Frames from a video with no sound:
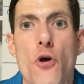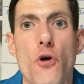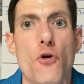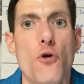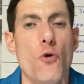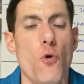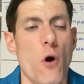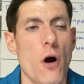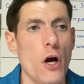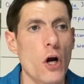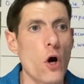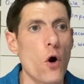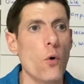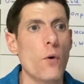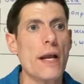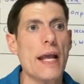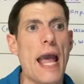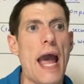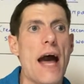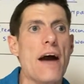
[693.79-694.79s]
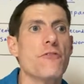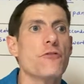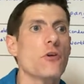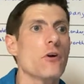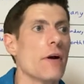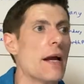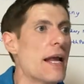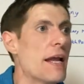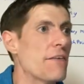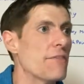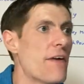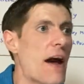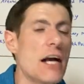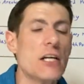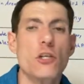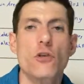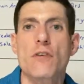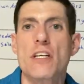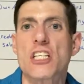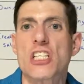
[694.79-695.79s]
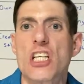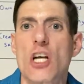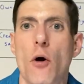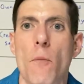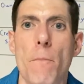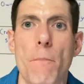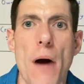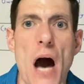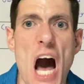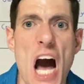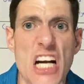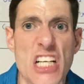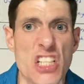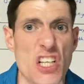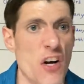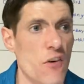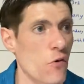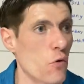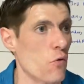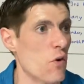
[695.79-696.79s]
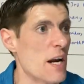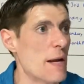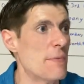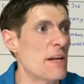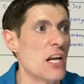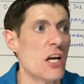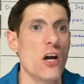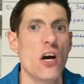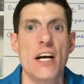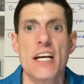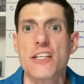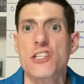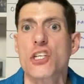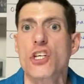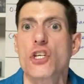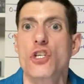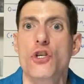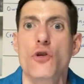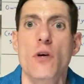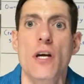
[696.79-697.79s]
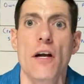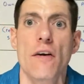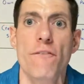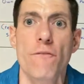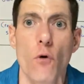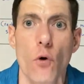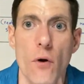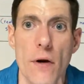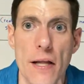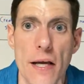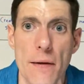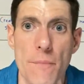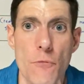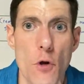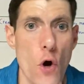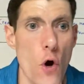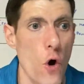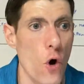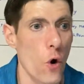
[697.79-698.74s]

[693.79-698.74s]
you are going after a factory sealed box of Arabian Nights because you can afford it,